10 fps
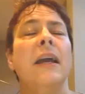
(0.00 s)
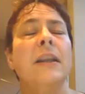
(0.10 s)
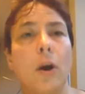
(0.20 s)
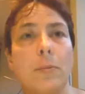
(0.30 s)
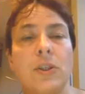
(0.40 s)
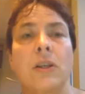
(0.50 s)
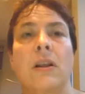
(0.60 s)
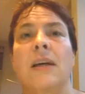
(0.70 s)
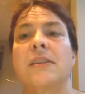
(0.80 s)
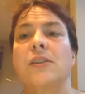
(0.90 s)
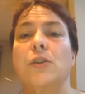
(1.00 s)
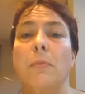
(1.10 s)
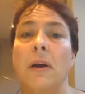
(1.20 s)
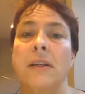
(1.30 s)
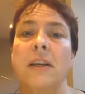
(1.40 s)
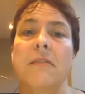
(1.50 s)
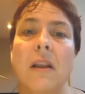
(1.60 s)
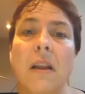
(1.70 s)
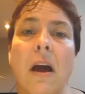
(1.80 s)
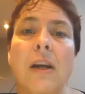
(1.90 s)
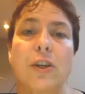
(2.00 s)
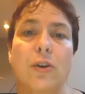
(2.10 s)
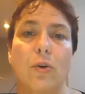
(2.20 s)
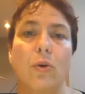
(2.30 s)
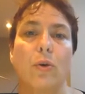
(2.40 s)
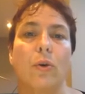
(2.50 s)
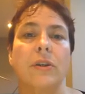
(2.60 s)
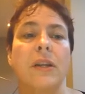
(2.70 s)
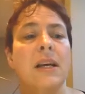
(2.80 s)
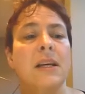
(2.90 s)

In the option classes, you might have a larger cohort,